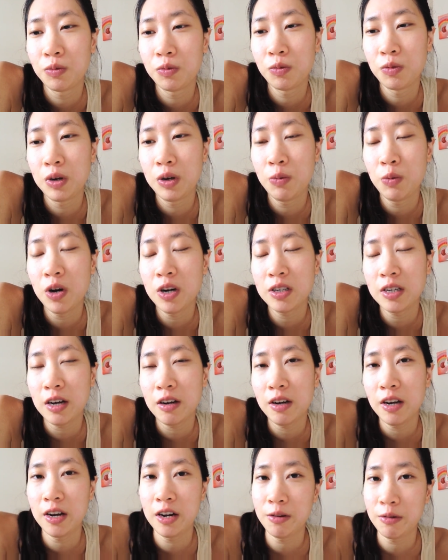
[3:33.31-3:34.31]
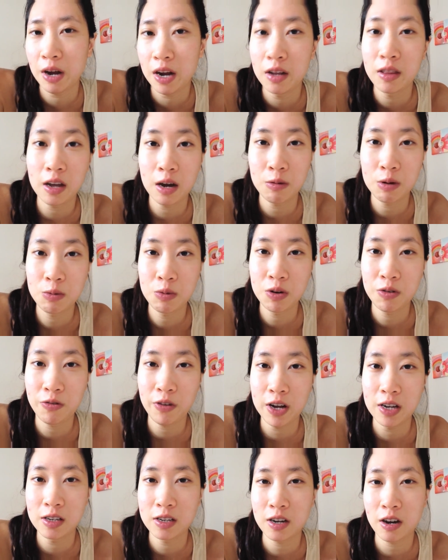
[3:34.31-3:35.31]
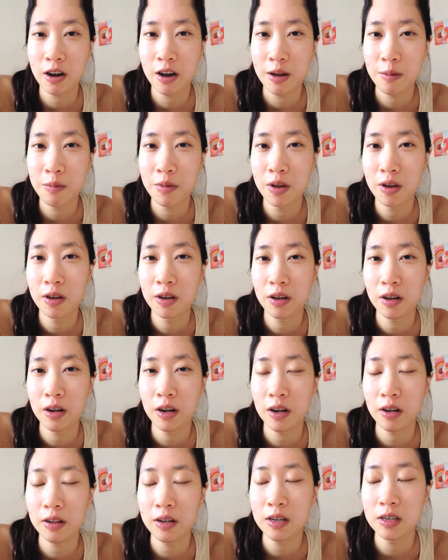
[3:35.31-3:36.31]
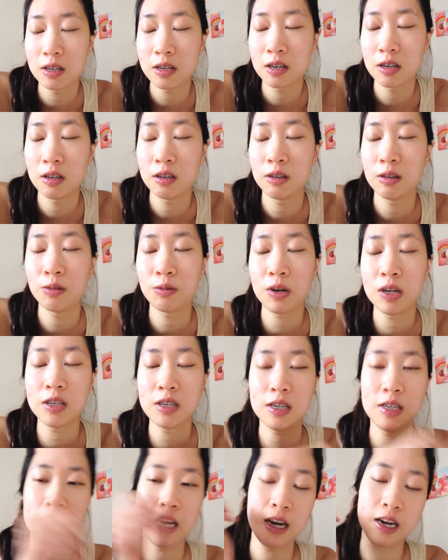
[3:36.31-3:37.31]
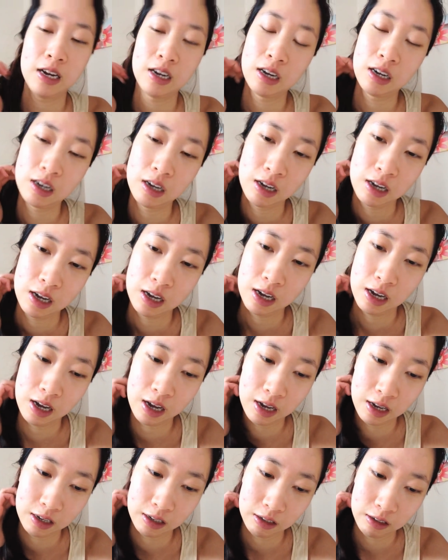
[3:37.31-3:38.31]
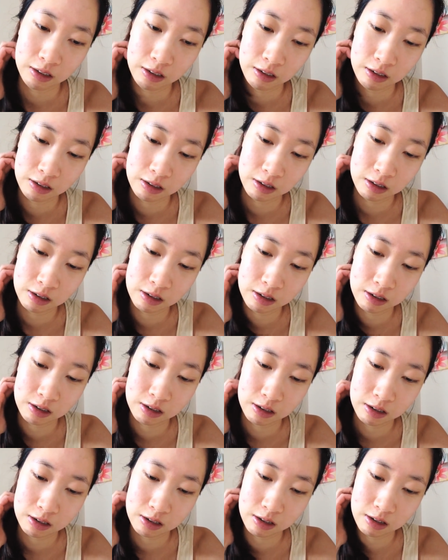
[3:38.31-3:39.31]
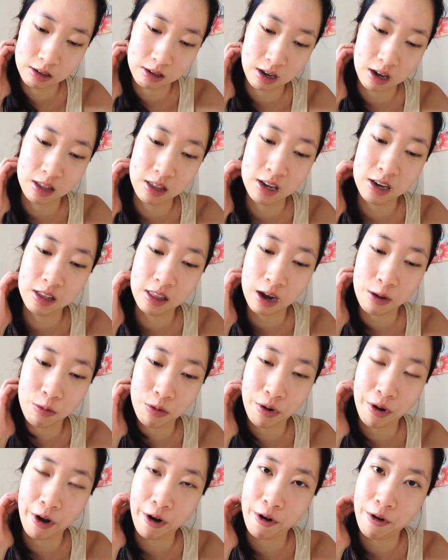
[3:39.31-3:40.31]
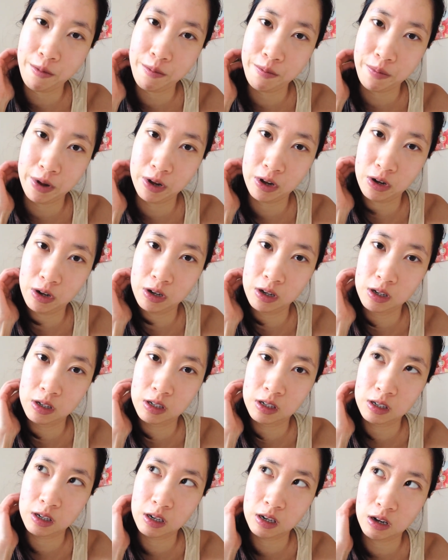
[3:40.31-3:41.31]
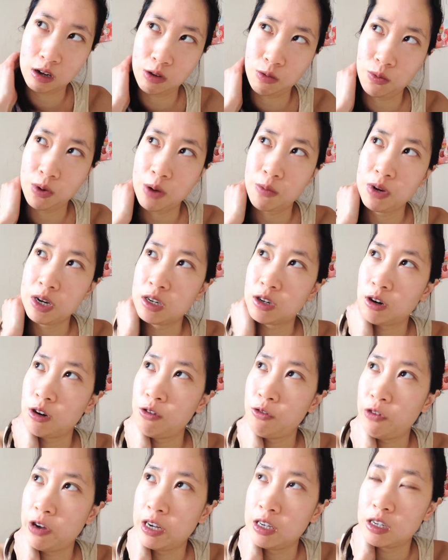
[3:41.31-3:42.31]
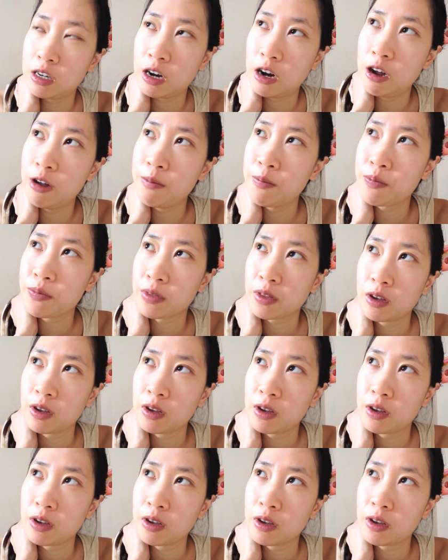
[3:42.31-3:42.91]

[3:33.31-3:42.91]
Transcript: we worked out anyway that we would FaceTime at least once a day, and I think that will help because when we don't FaceTime,